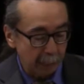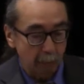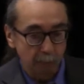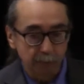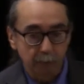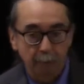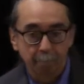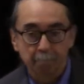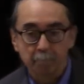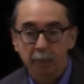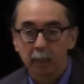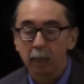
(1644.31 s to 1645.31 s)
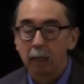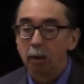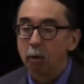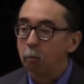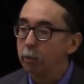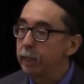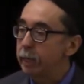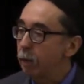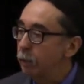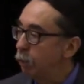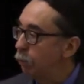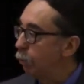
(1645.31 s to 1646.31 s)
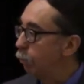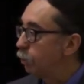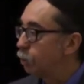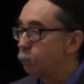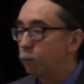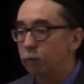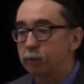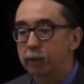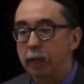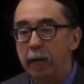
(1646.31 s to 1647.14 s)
towns. We get out here, they were dispersed.